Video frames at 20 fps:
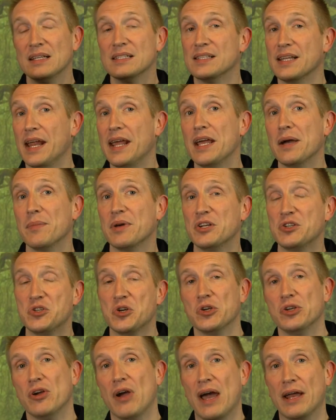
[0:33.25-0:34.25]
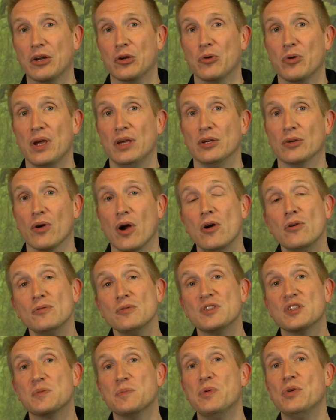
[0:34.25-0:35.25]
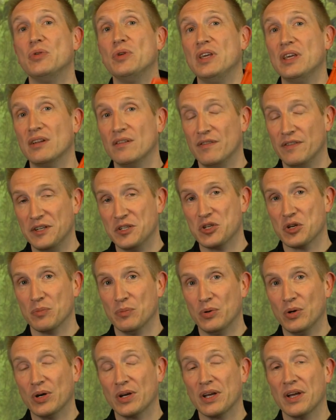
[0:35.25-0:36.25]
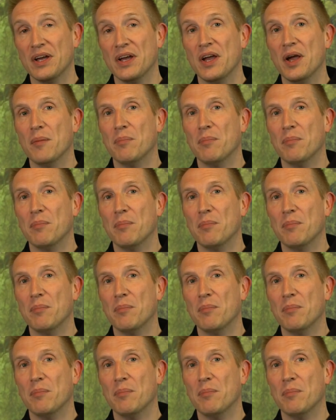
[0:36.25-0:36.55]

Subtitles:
Today, I'm going to show you how to create your own spooky adventure book